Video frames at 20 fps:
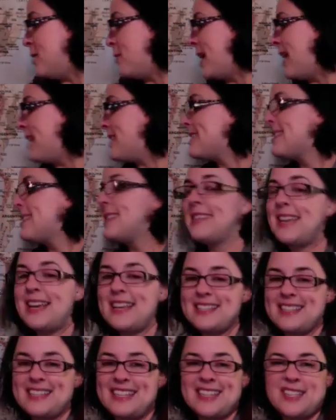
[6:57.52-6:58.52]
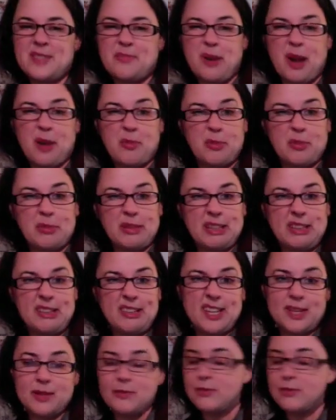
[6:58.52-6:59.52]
the mess. Yes, and it's probably looking